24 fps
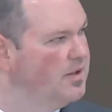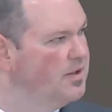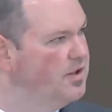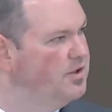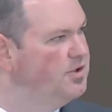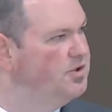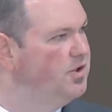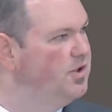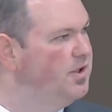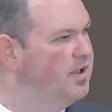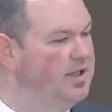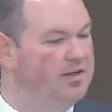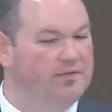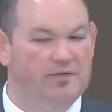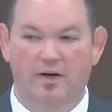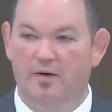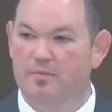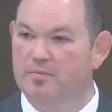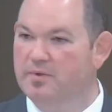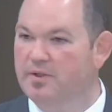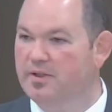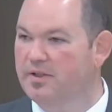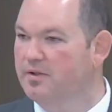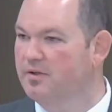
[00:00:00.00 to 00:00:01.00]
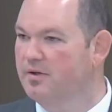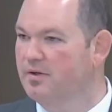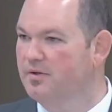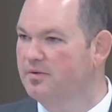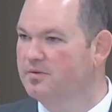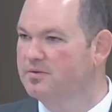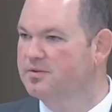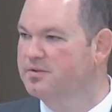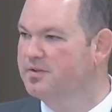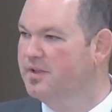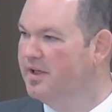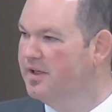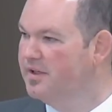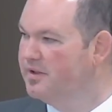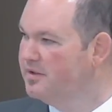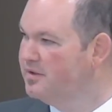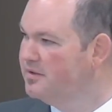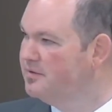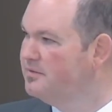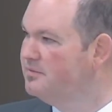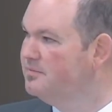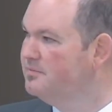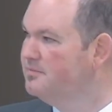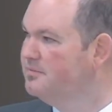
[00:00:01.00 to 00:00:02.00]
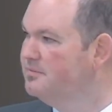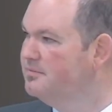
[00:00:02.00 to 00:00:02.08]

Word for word: Did you live up to your own standard?